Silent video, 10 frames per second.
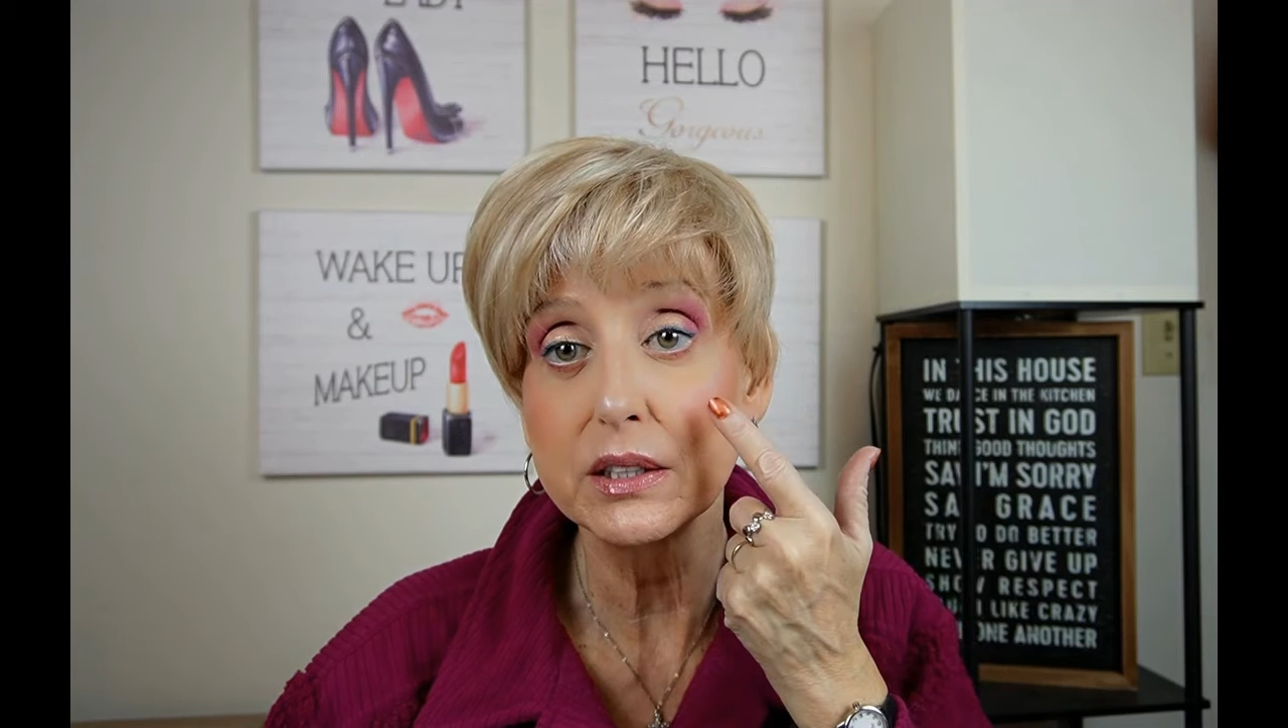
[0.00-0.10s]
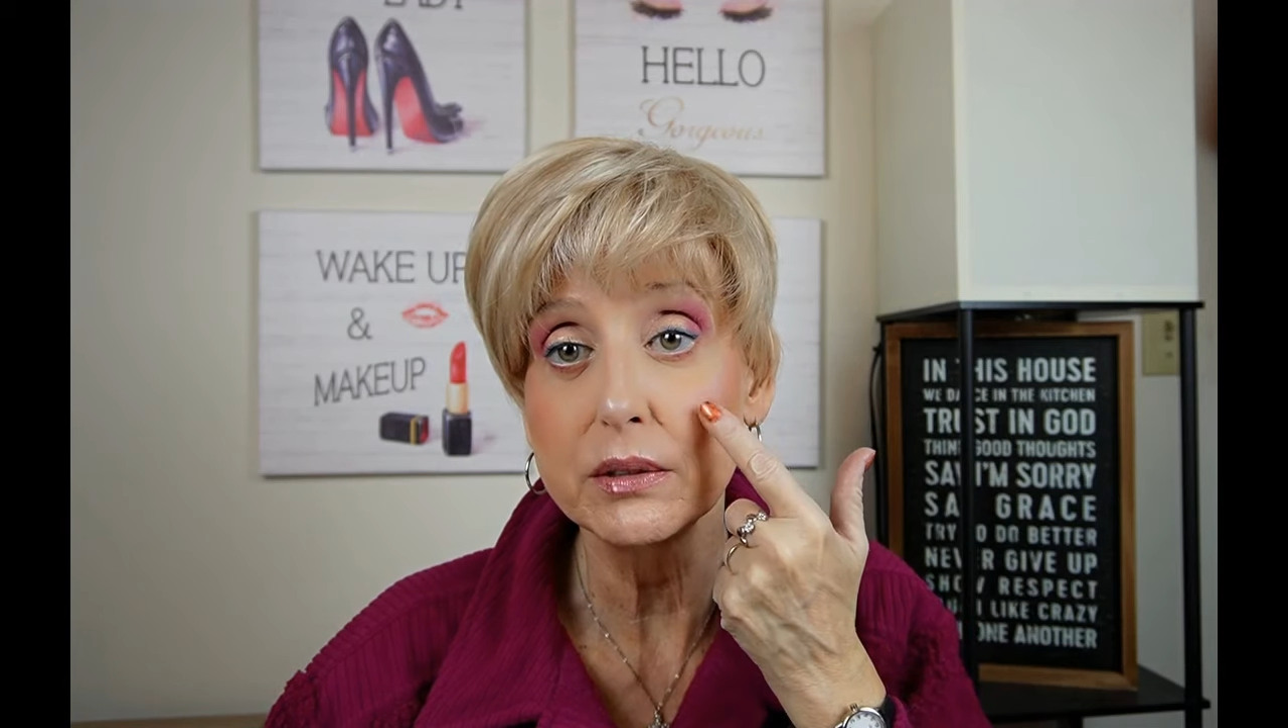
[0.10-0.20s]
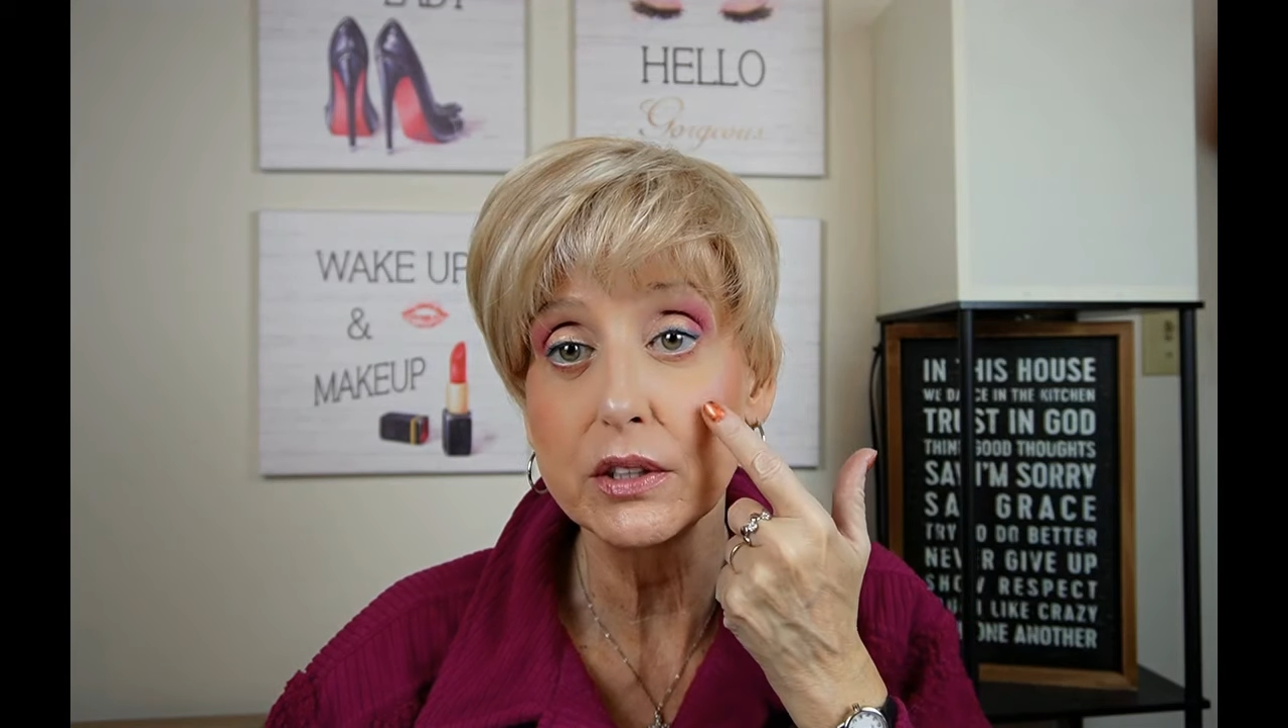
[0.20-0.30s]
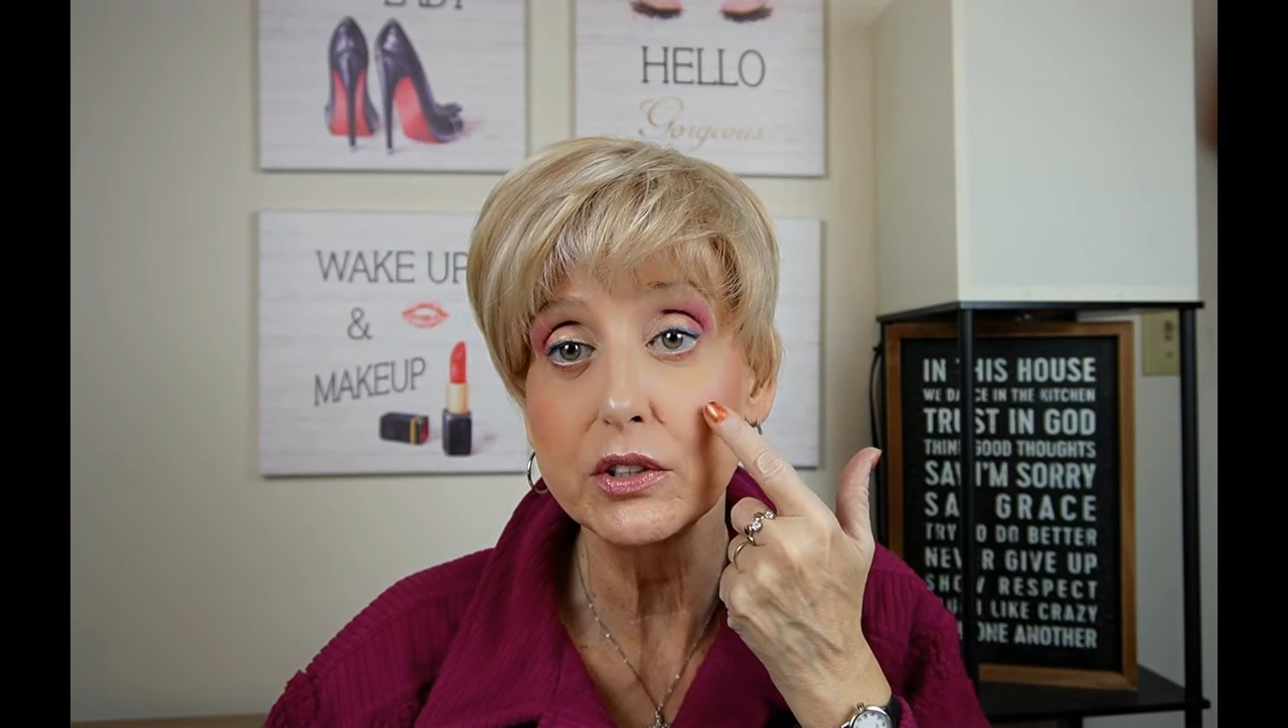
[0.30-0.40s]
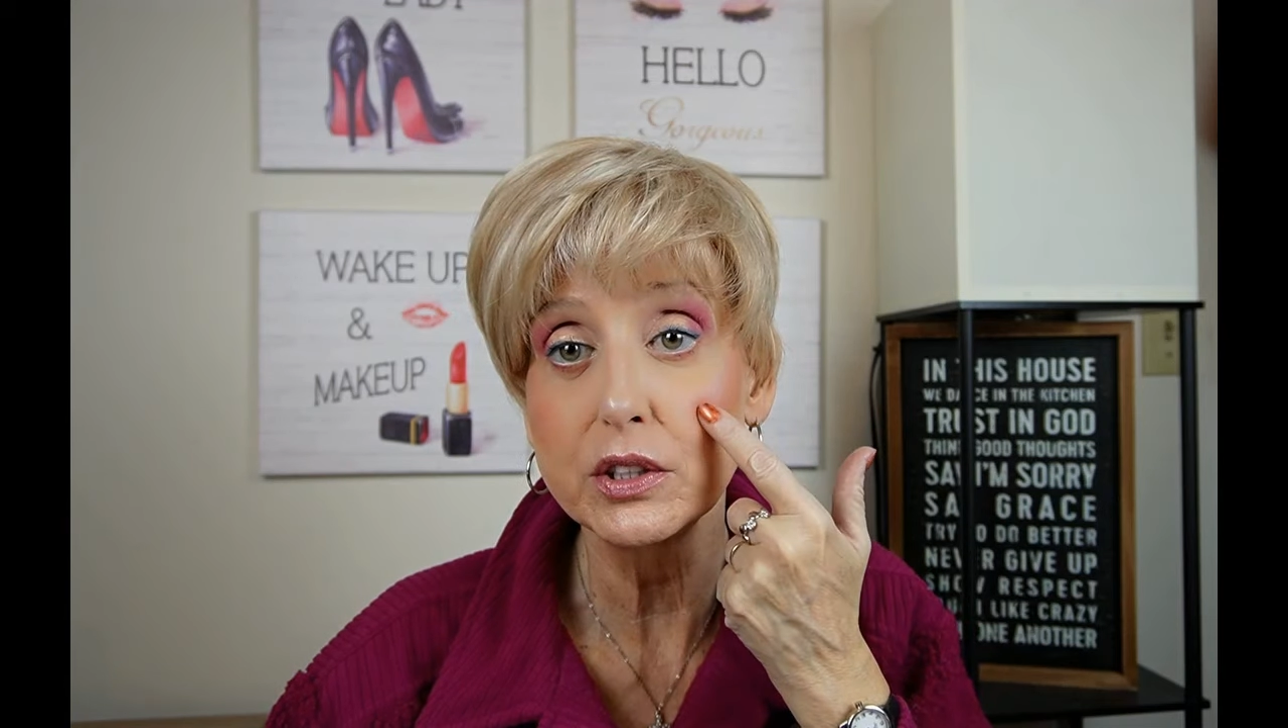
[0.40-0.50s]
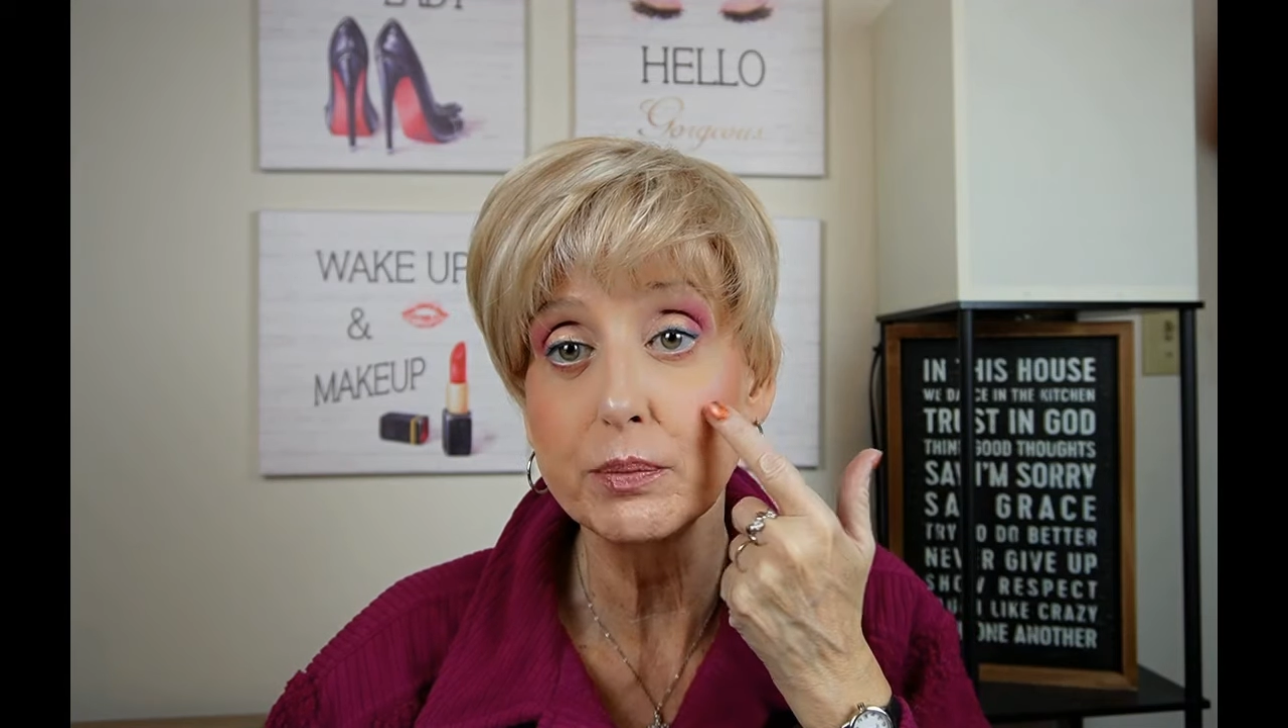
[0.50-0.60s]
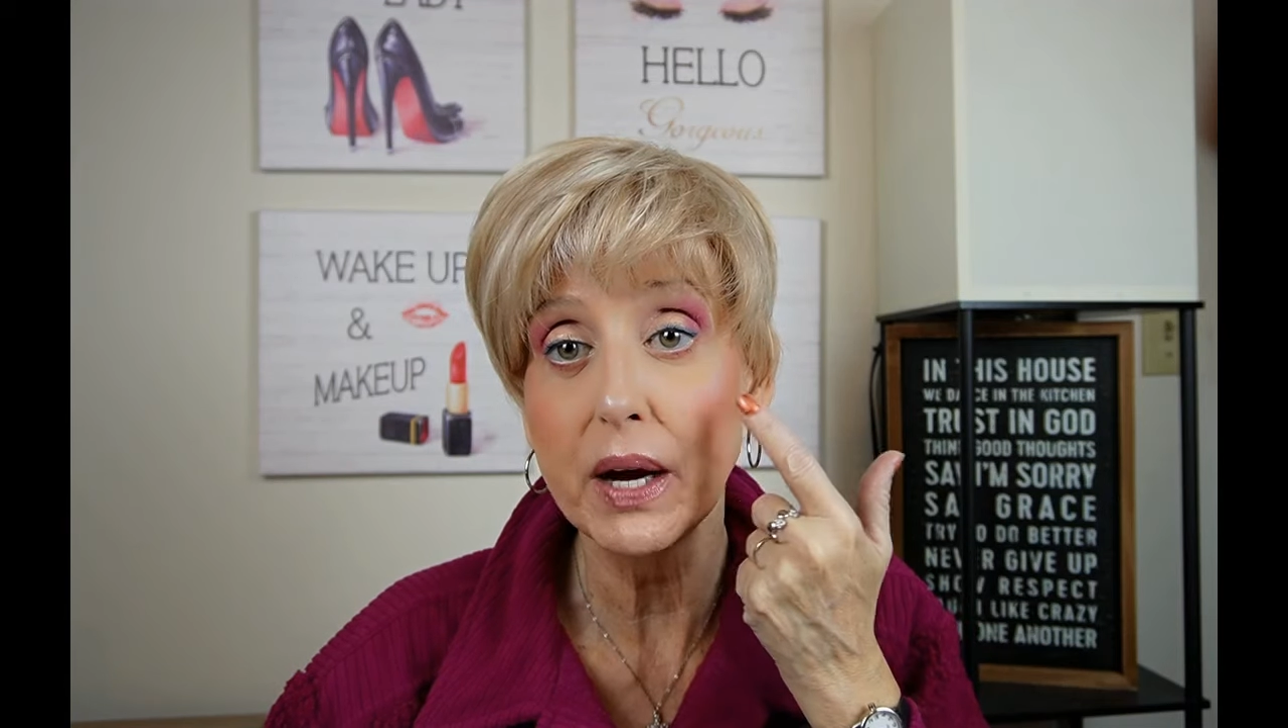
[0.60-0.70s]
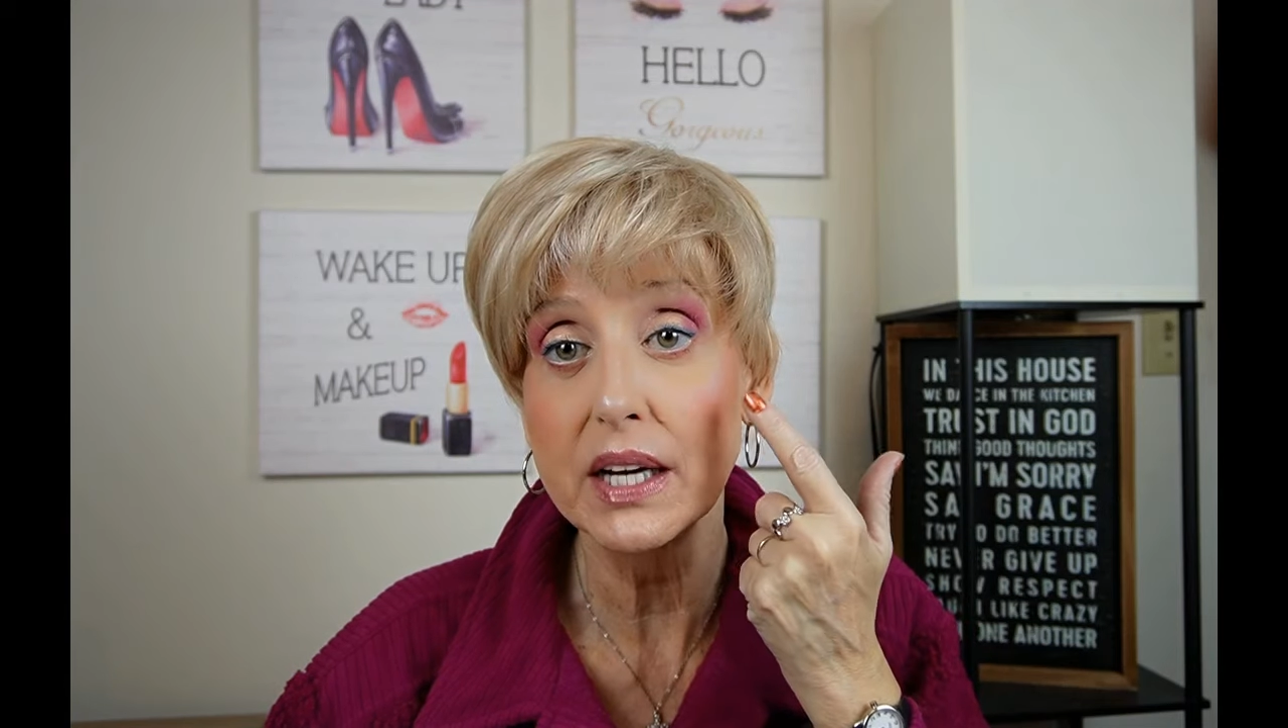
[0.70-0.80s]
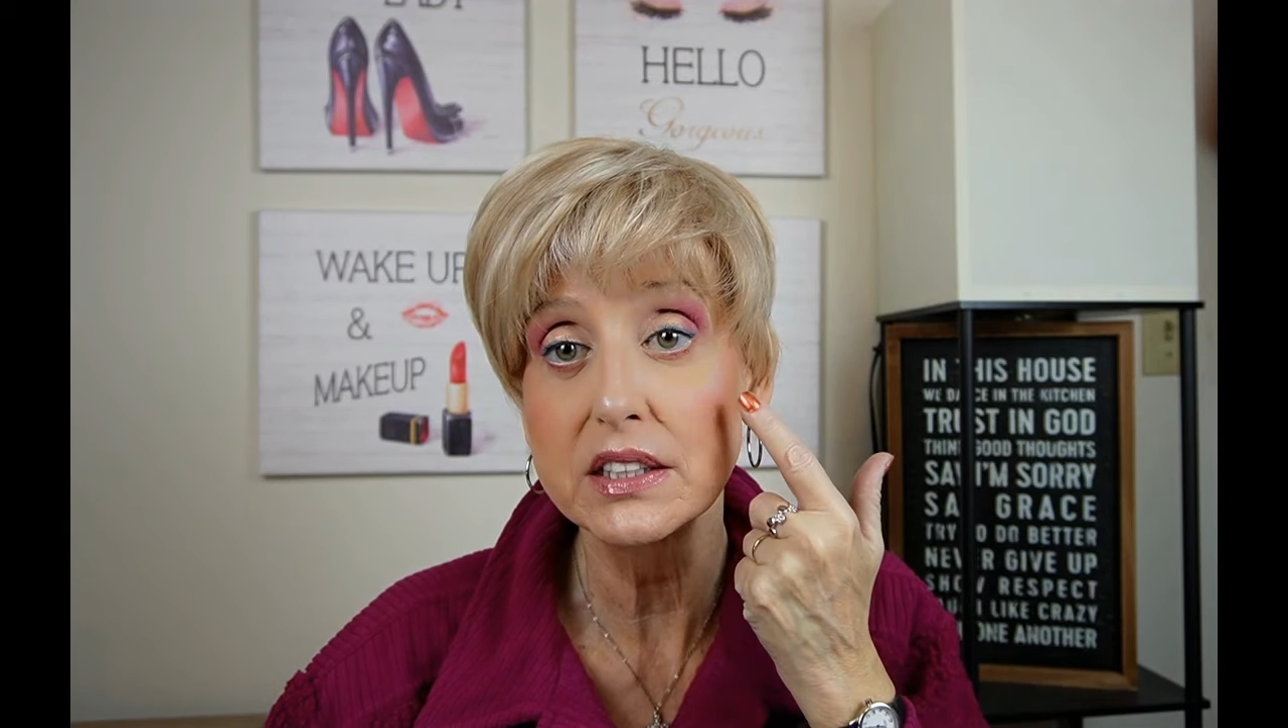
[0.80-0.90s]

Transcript: little spots